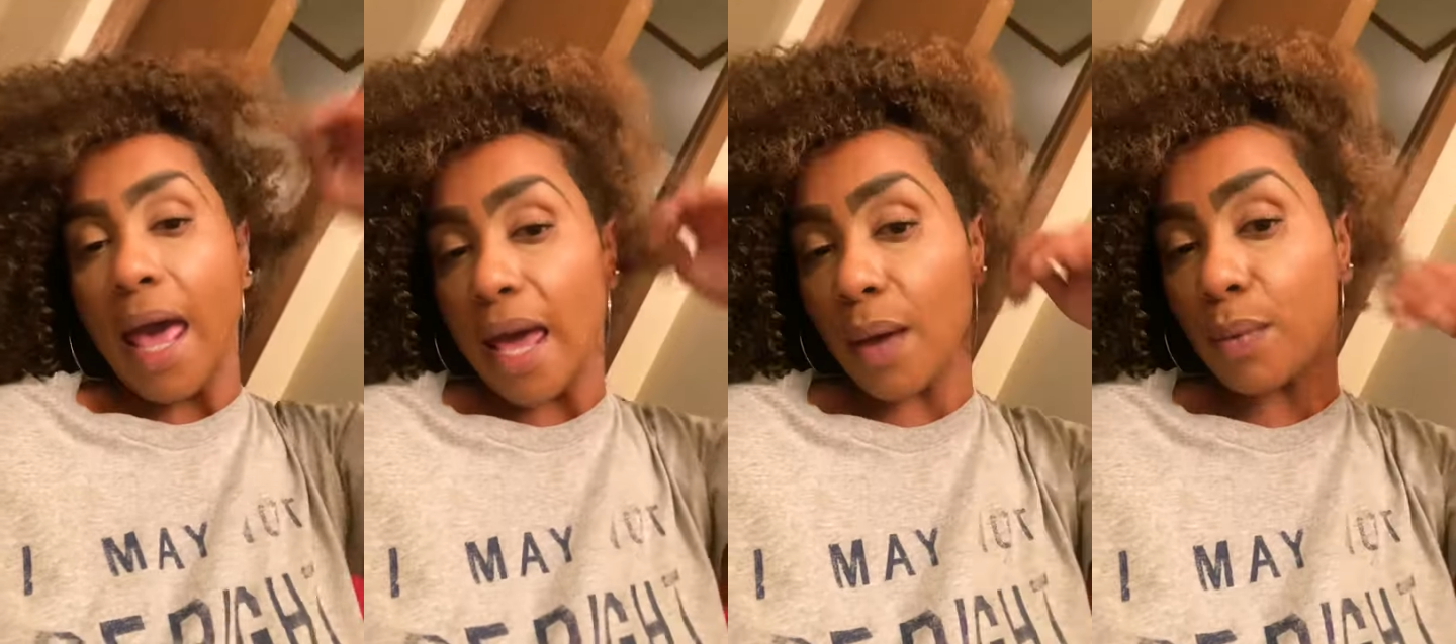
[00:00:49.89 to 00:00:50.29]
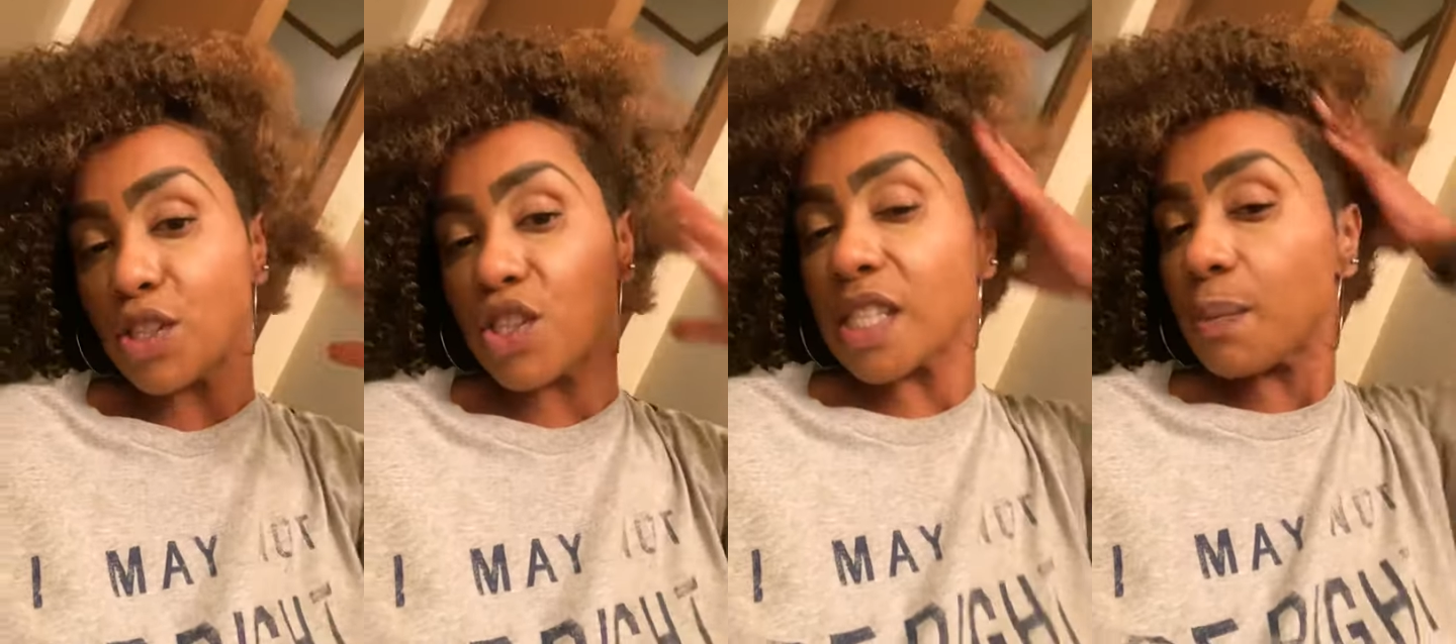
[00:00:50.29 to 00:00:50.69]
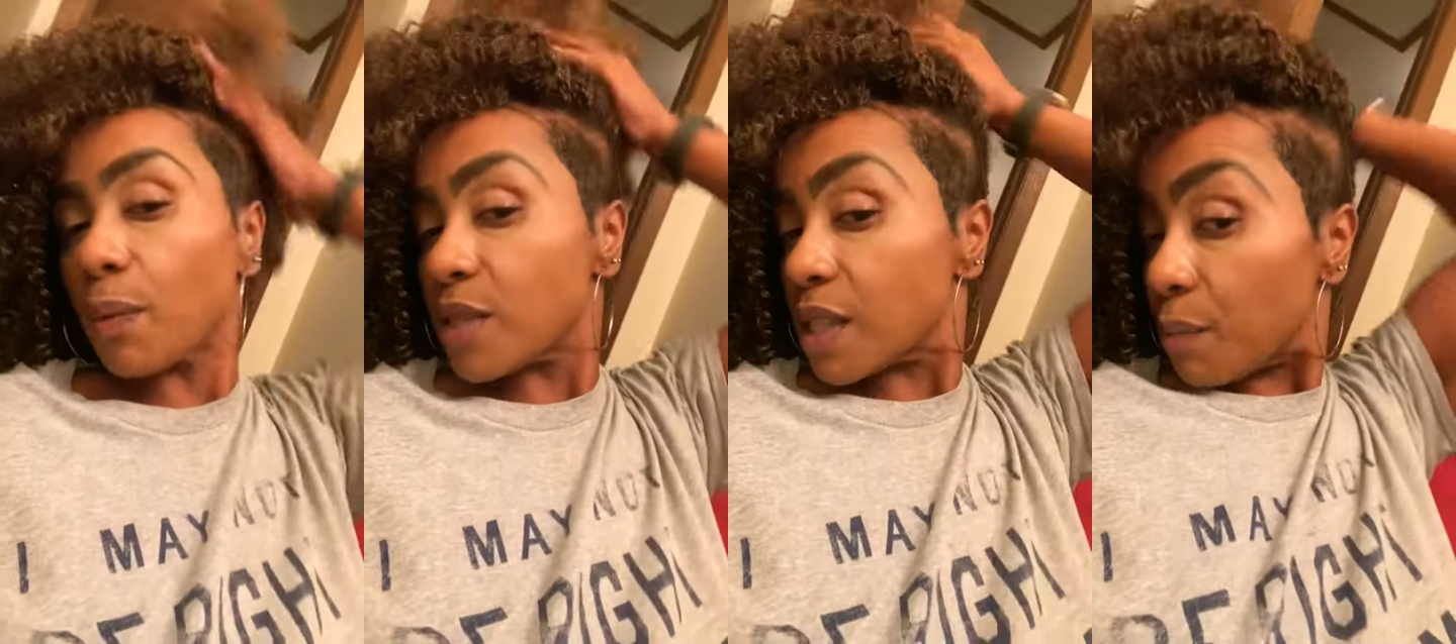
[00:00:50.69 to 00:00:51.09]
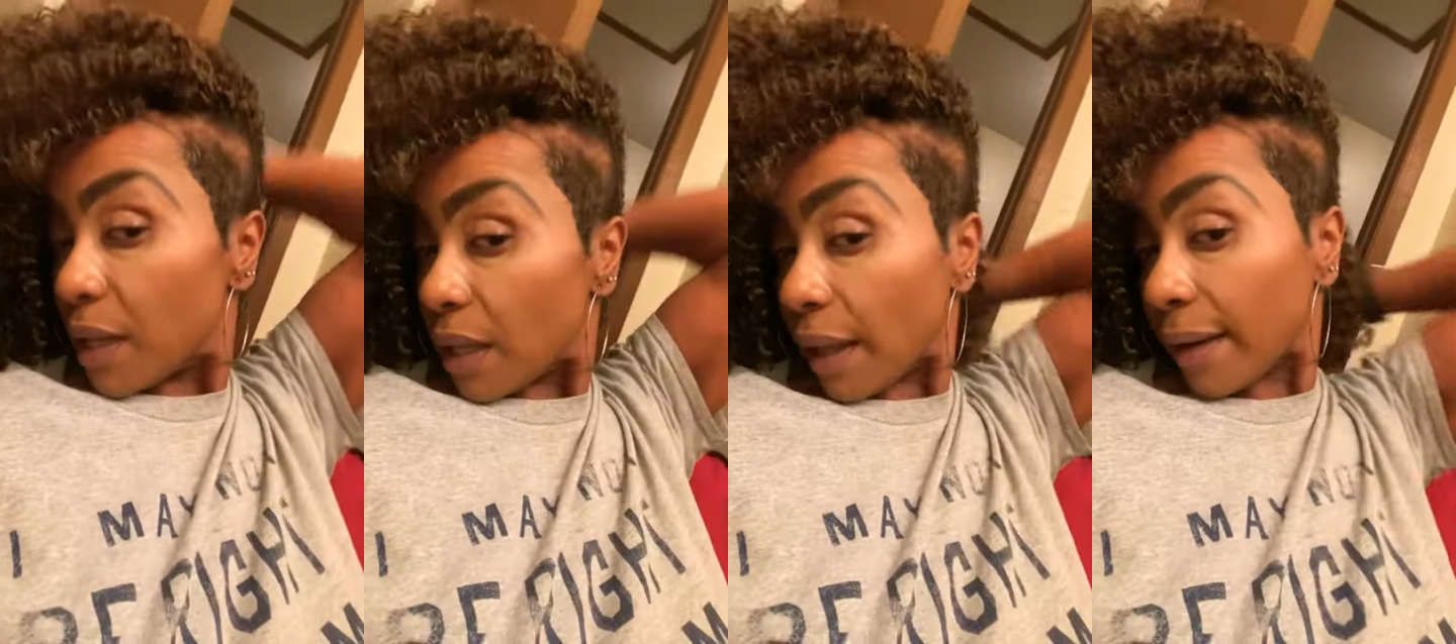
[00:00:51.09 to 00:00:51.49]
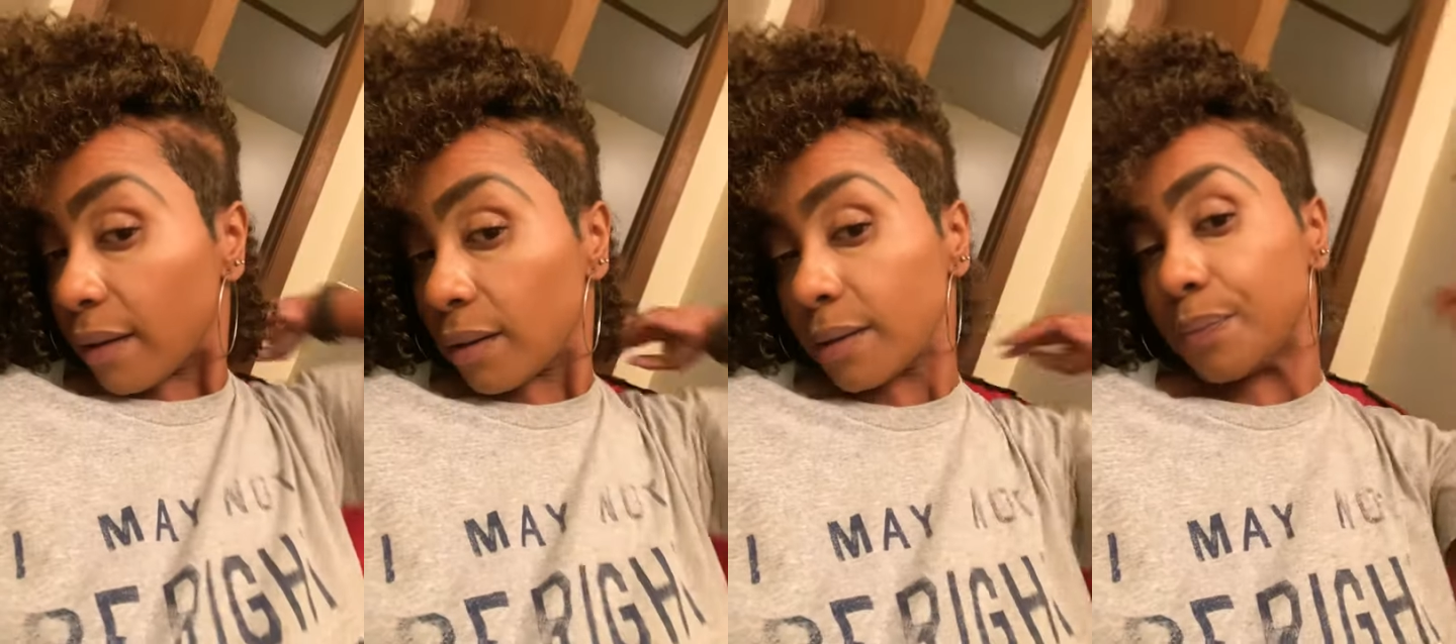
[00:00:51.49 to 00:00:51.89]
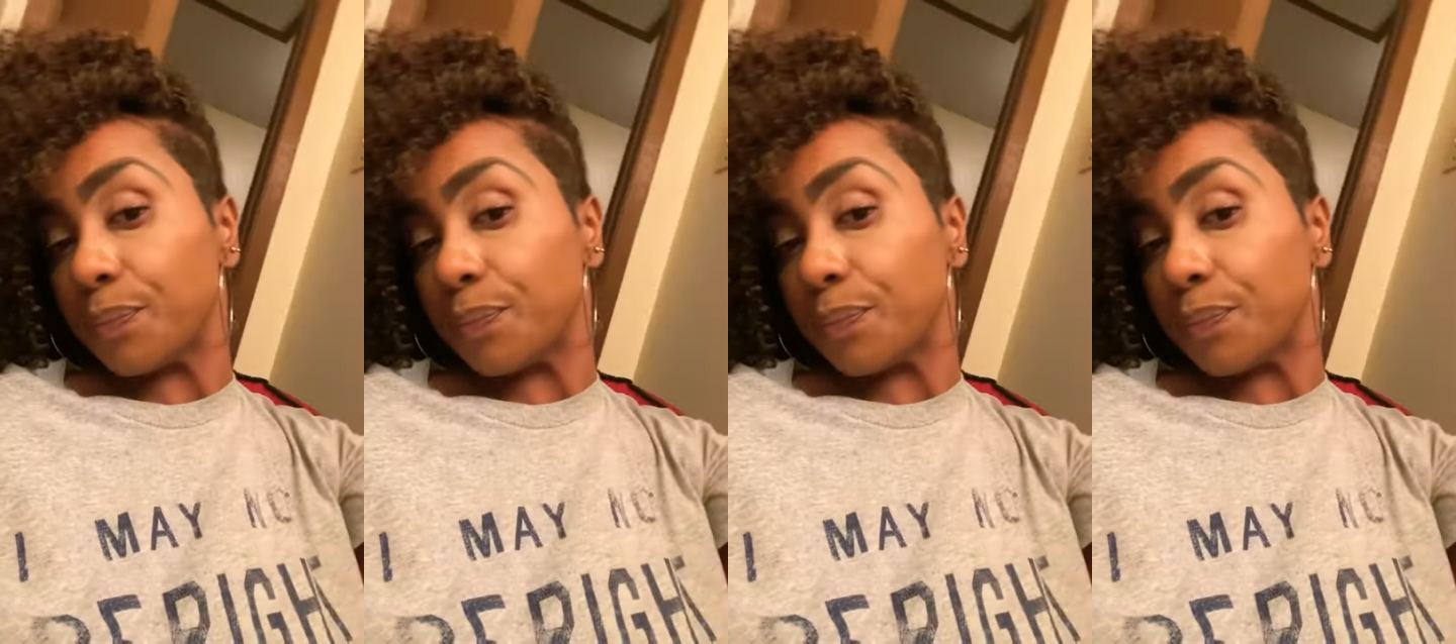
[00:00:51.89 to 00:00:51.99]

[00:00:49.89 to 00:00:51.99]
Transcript: it was just supposed to be like a